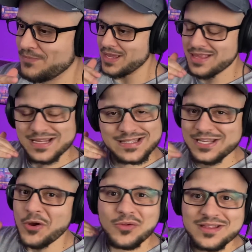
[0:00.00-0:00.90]
And that's
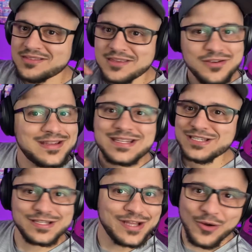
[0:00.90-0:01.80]
the only thing you need
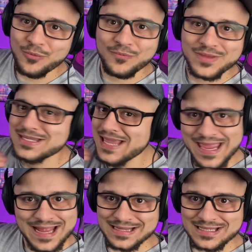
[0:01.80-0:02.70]
to know. That's
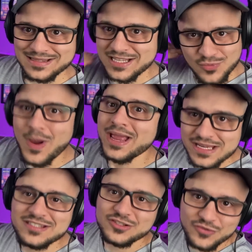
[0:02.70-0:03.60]
it. That's why he's the